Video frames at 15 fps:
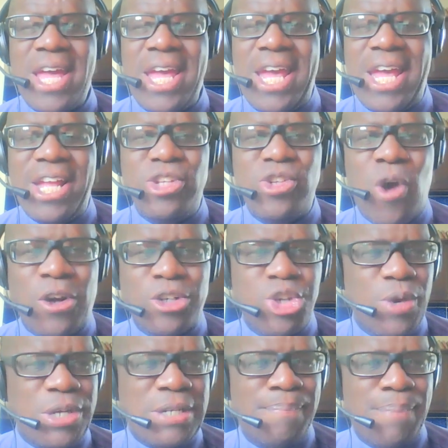a
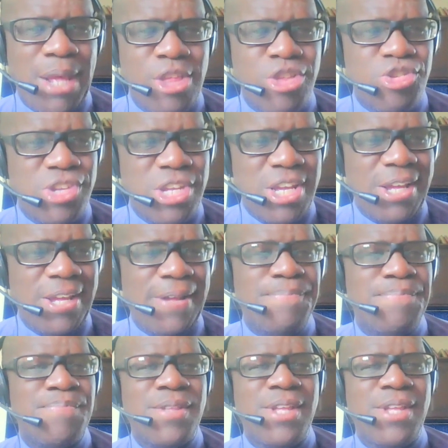doctorate, a PhD